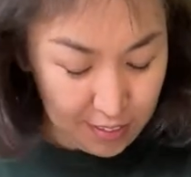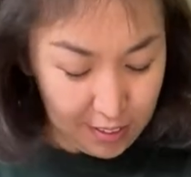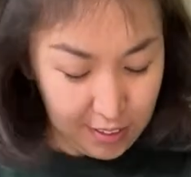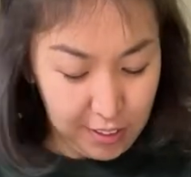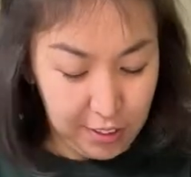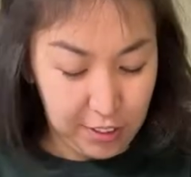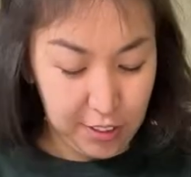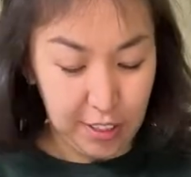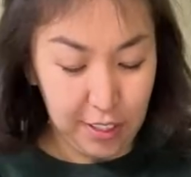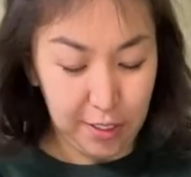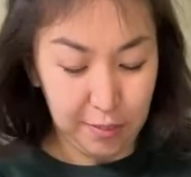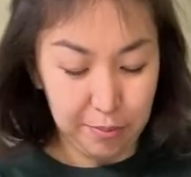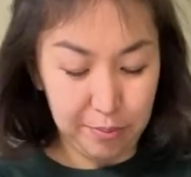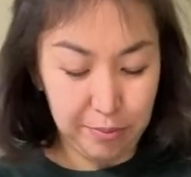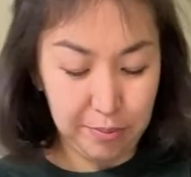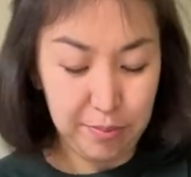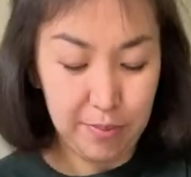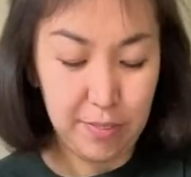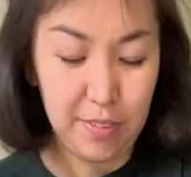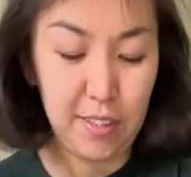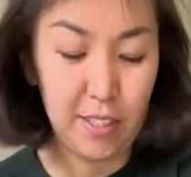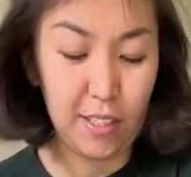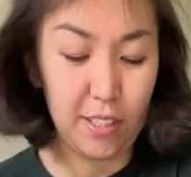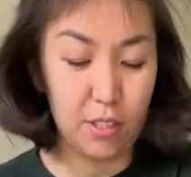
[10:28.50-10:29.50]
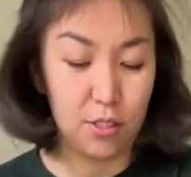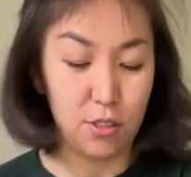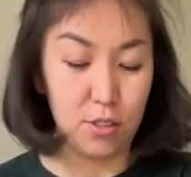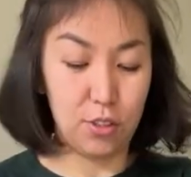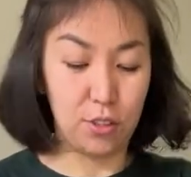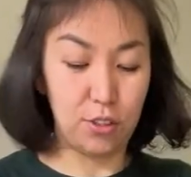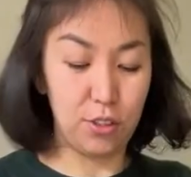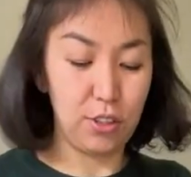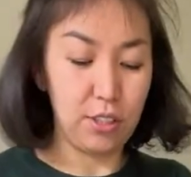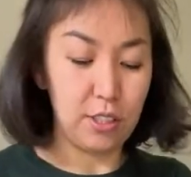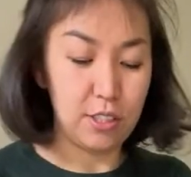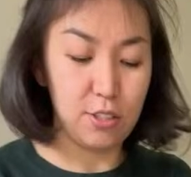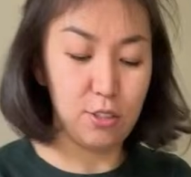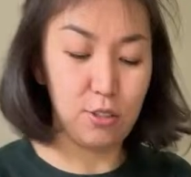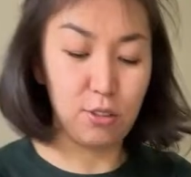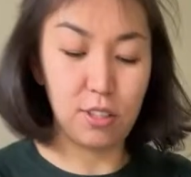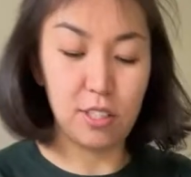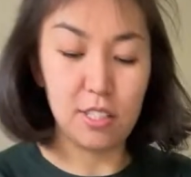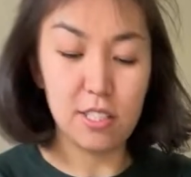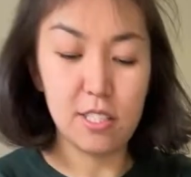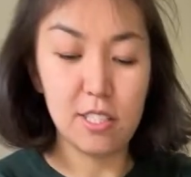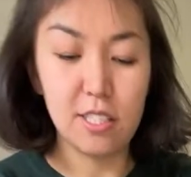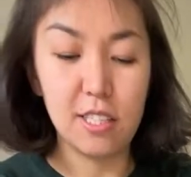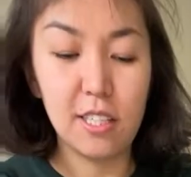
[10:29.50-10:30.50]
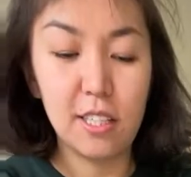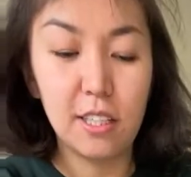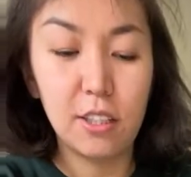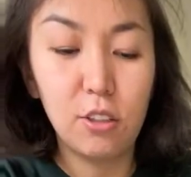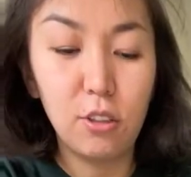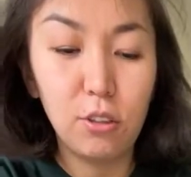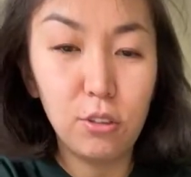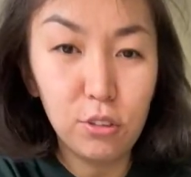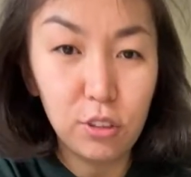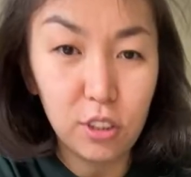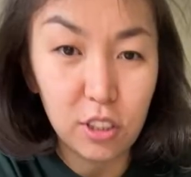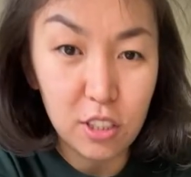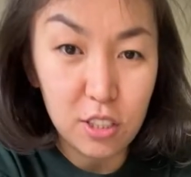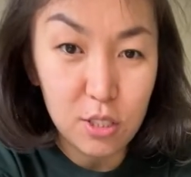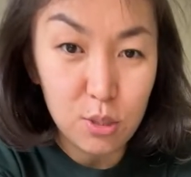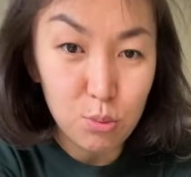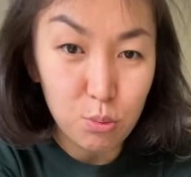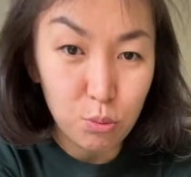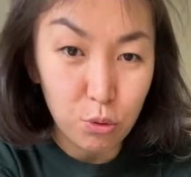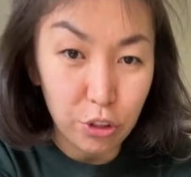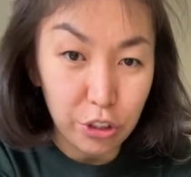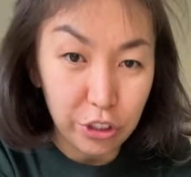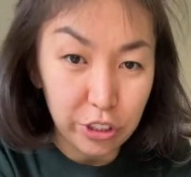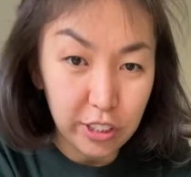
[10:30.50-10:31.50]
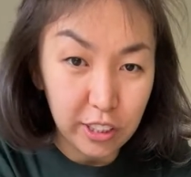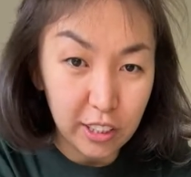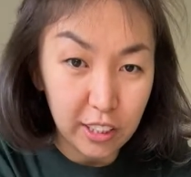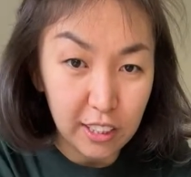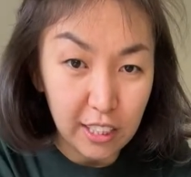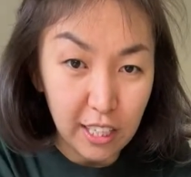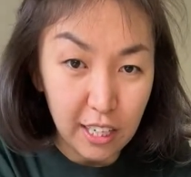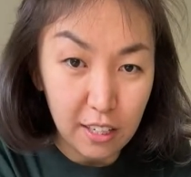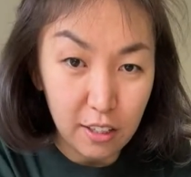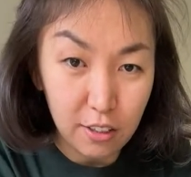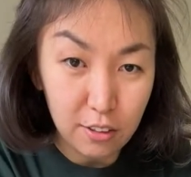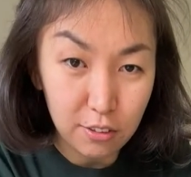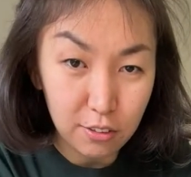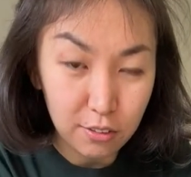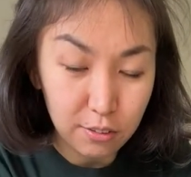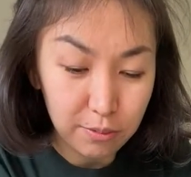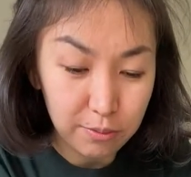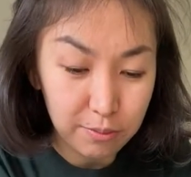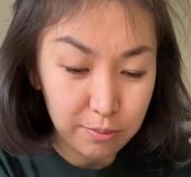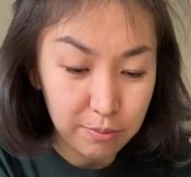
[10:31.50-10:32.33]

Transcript: Okay, so as you can see, gluten is working now.